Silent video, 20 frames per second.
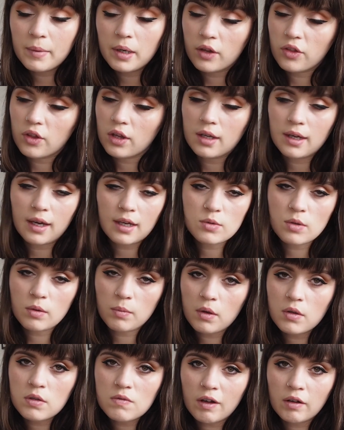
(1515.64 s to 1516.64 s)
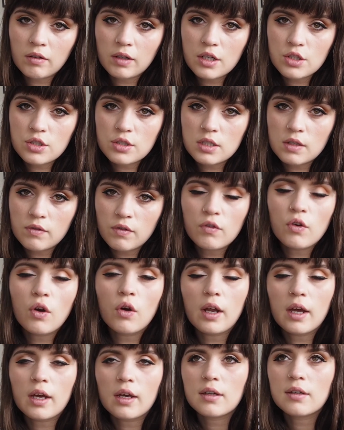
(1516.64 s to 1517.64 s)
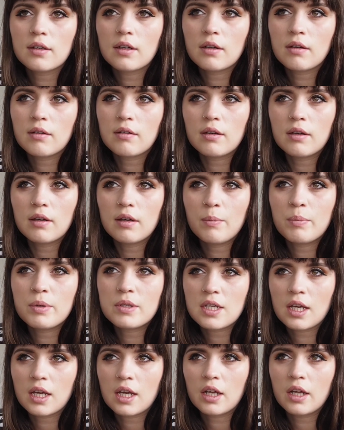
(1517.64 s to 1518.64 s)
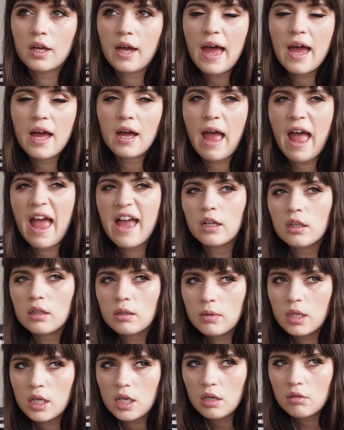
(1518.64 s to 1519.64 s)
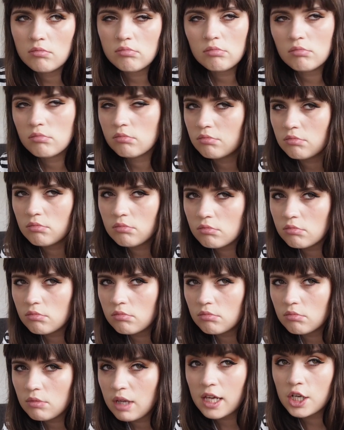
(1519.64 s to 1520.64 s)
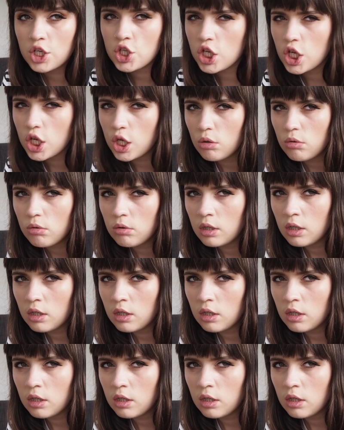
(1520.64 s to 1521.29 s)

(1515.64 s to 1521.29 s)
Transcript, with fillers: mean, I think, I guess with most foundations, if you've got like a particular ailment, issue,